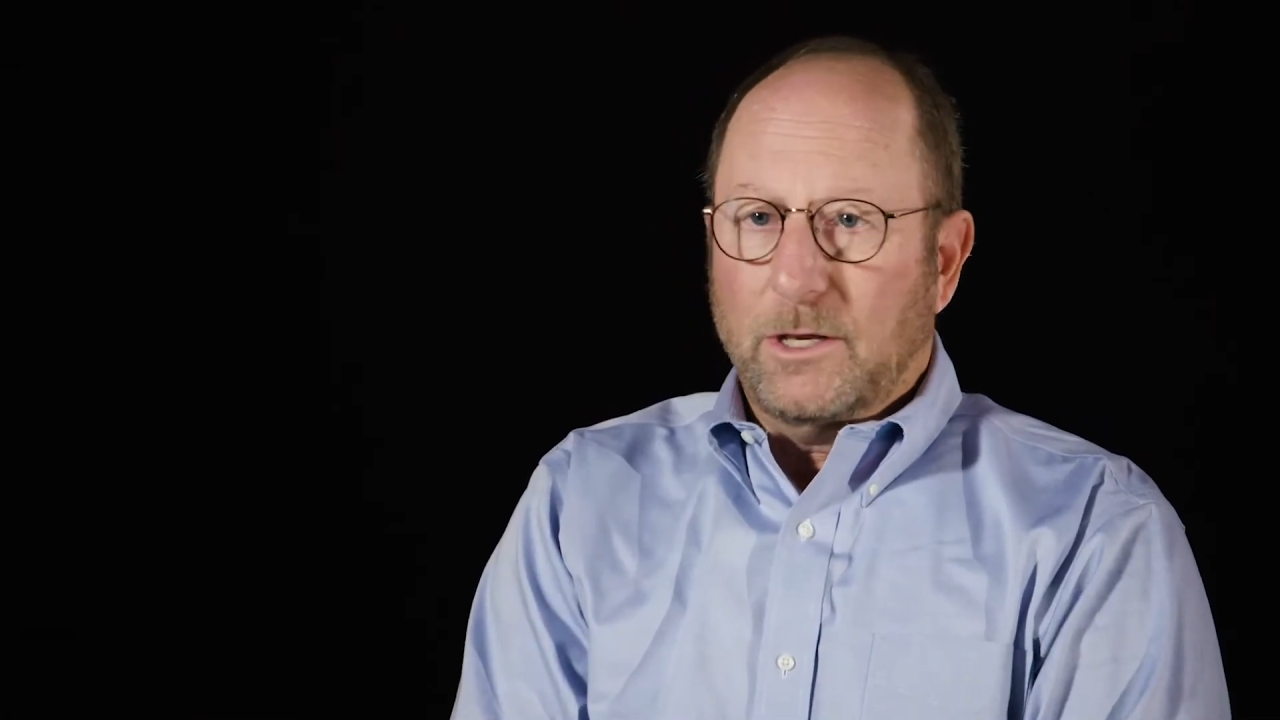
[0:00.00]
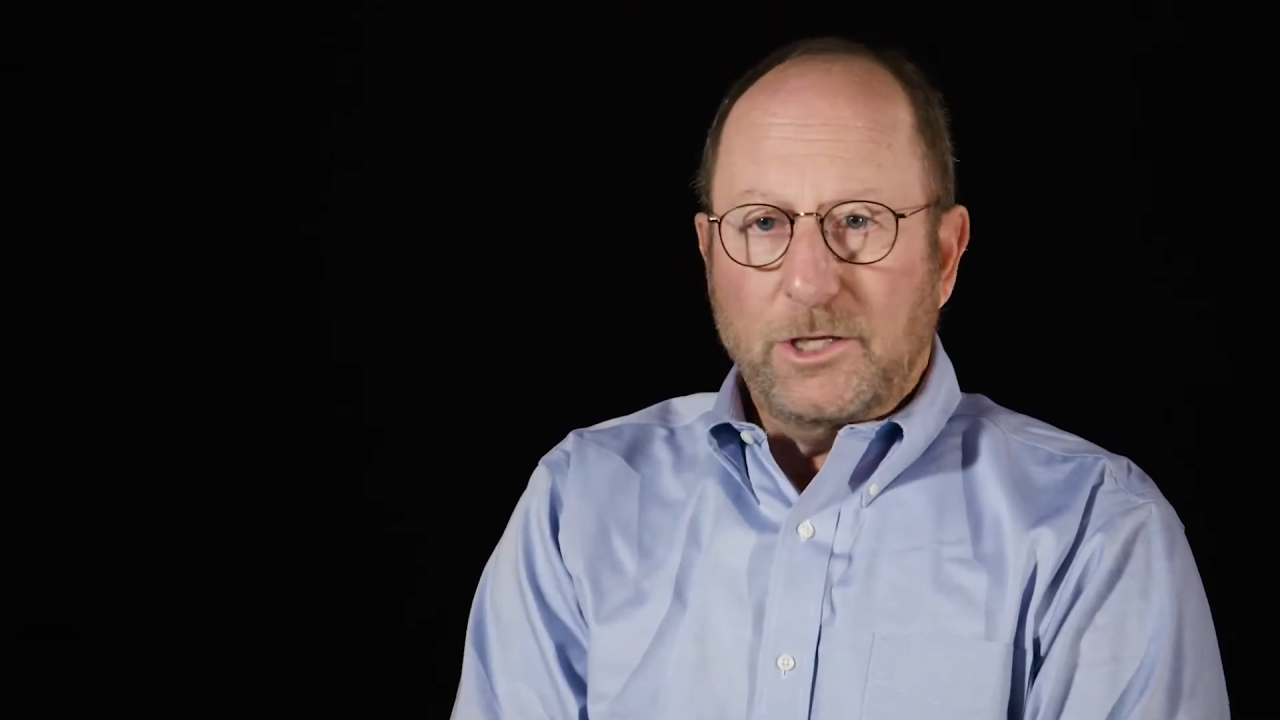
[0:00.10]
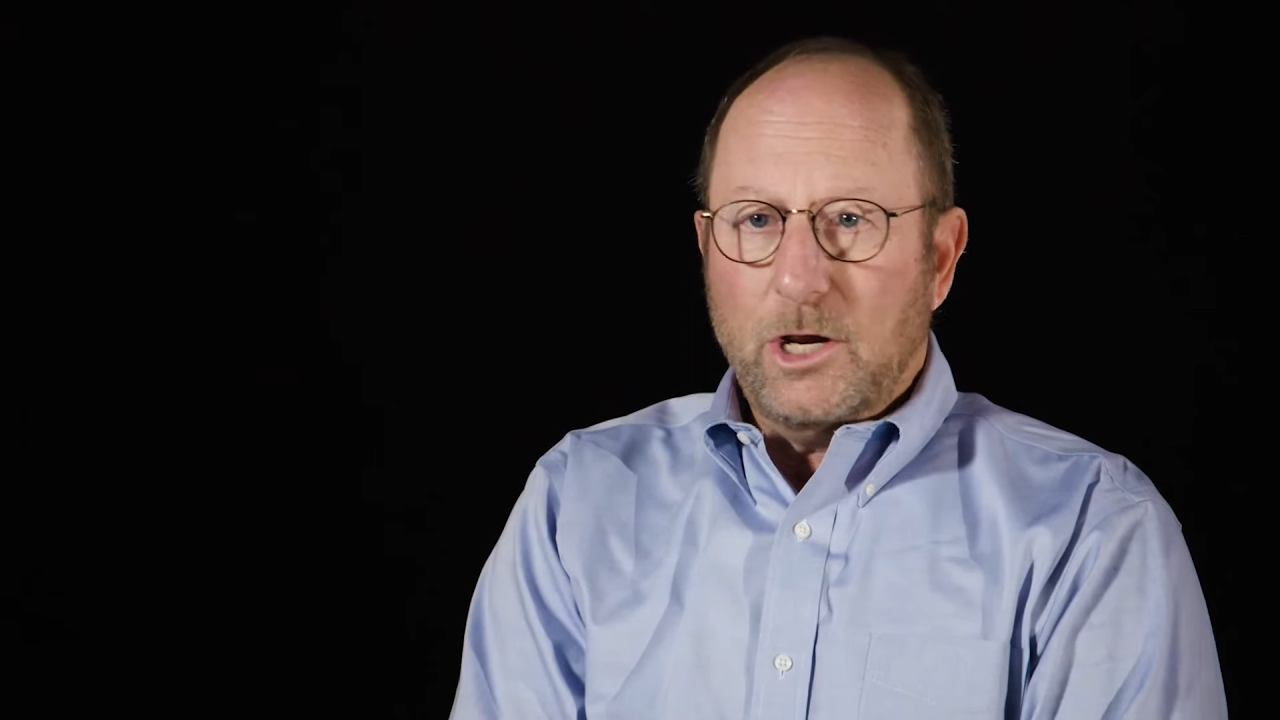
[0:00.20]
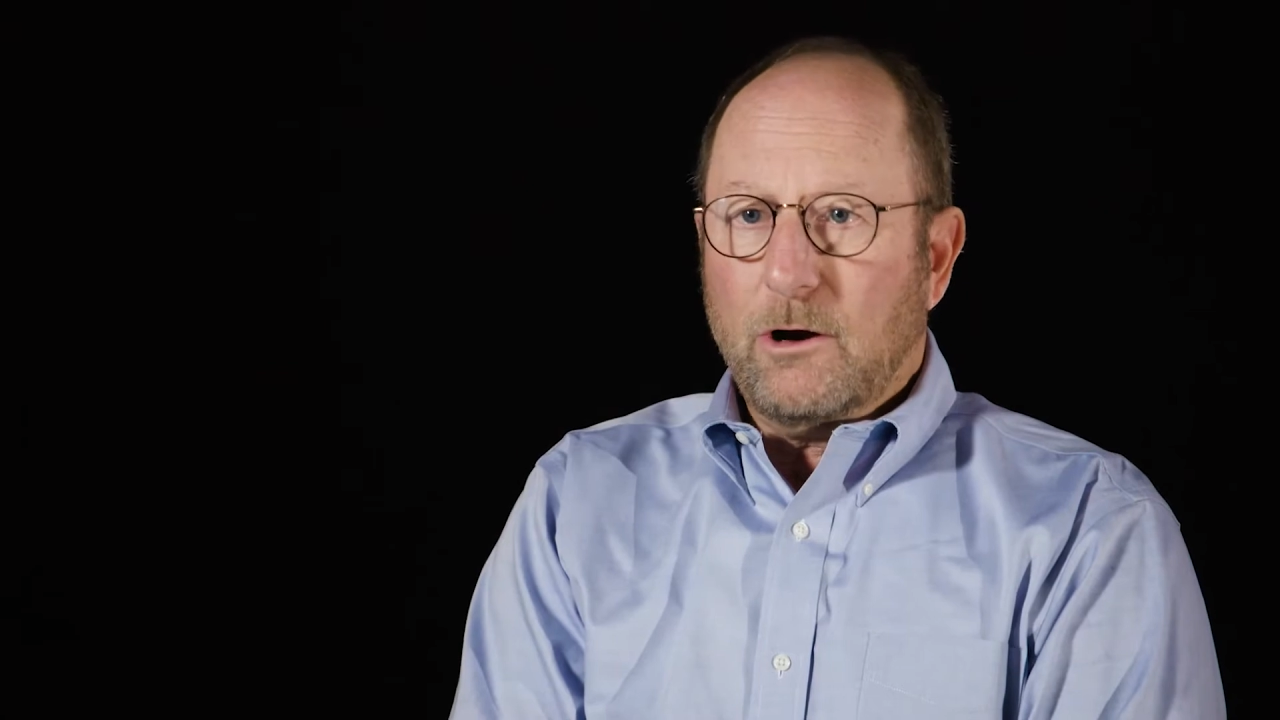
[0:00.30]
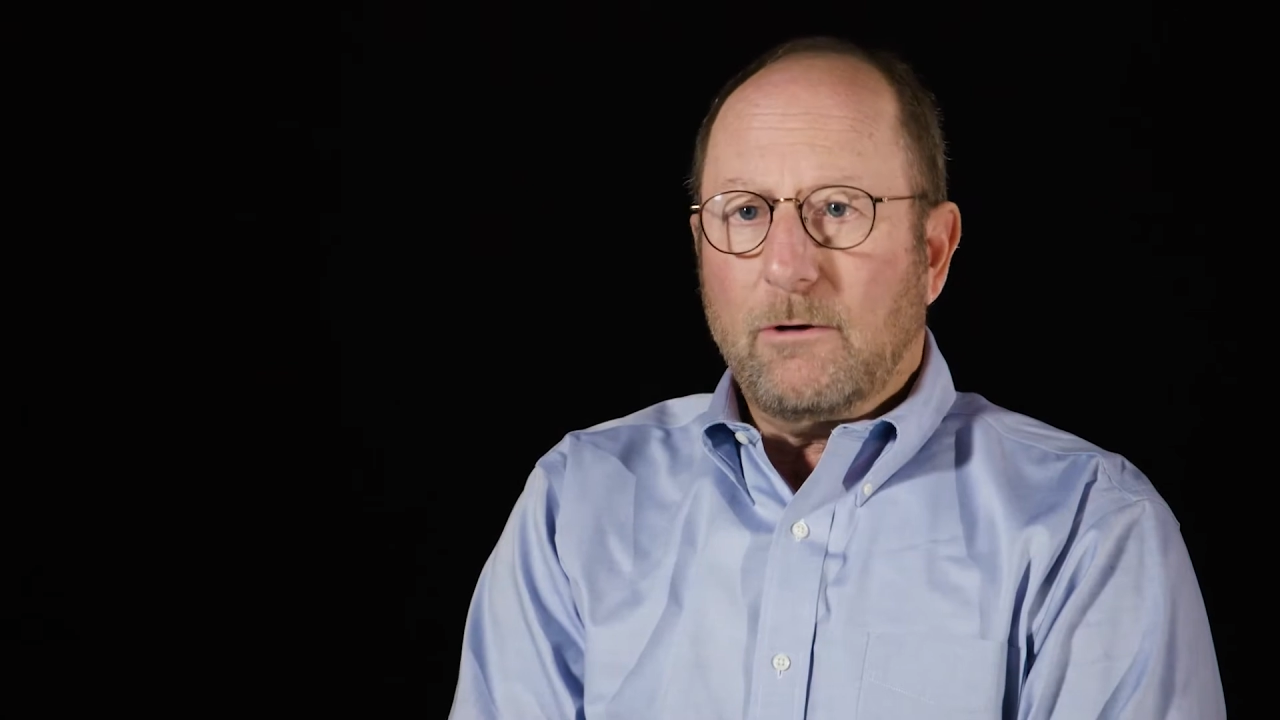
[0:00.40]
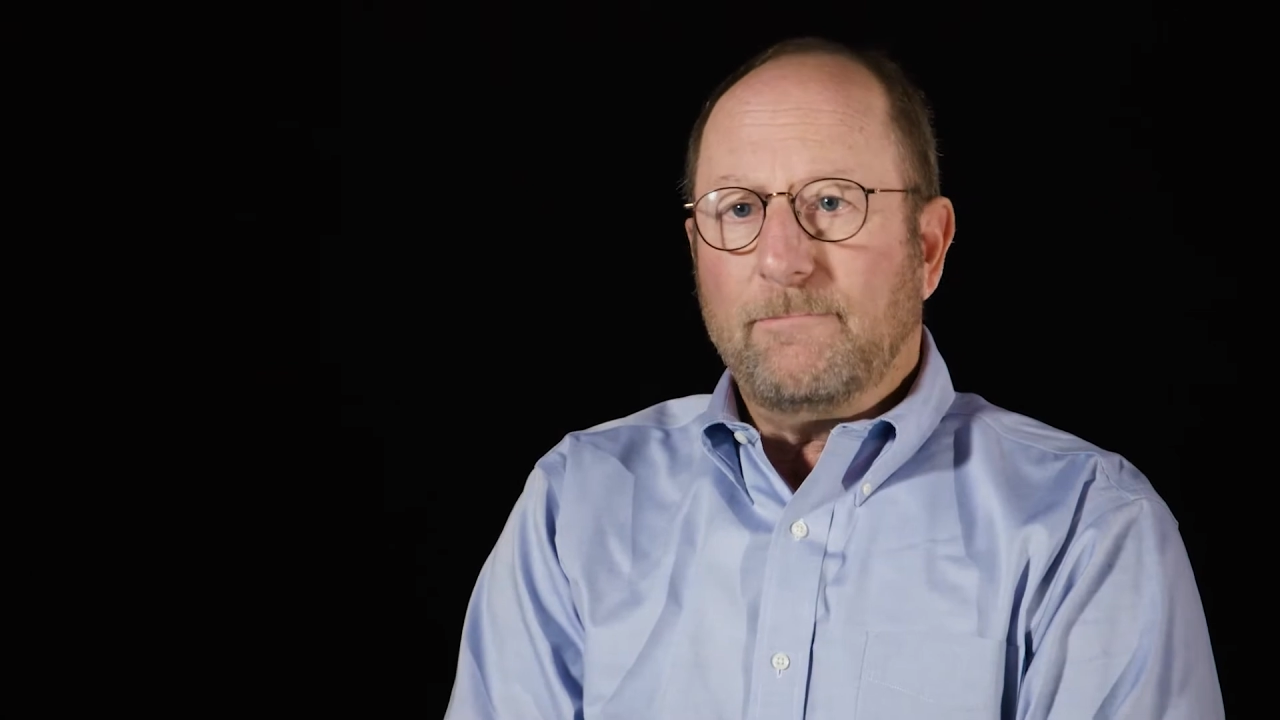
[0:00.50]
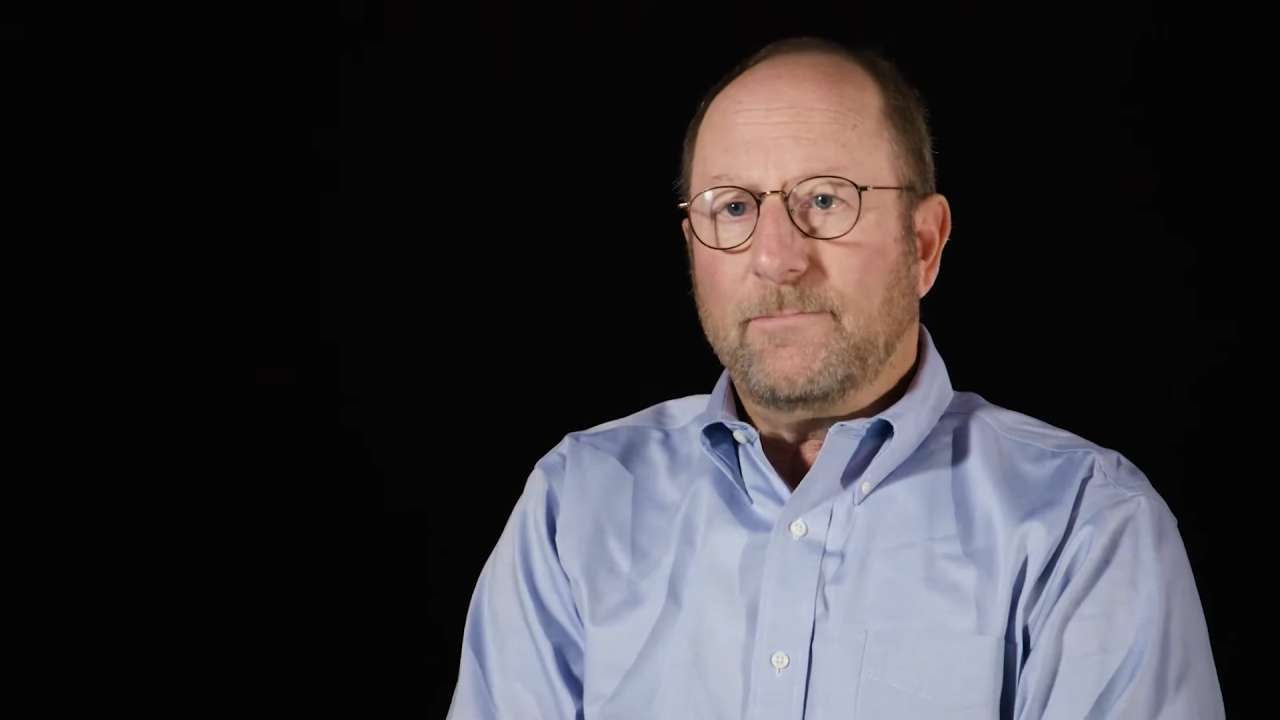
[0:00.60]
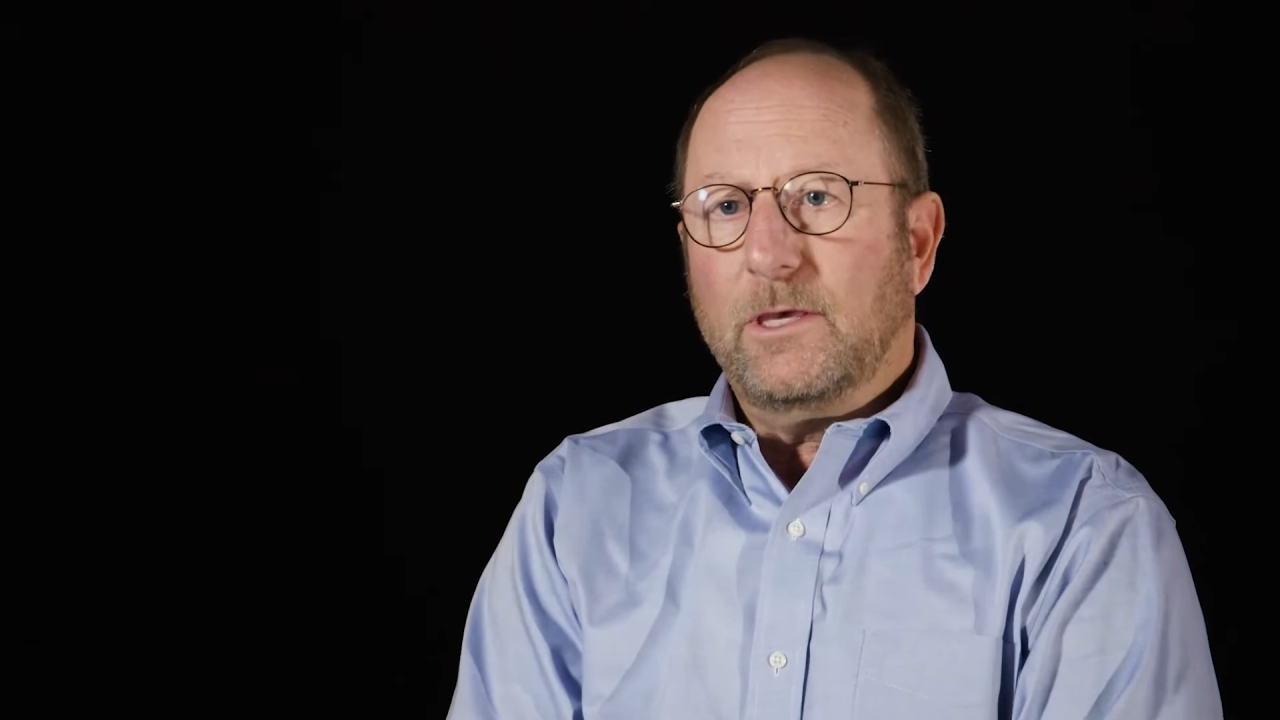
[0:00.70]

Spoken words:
a year.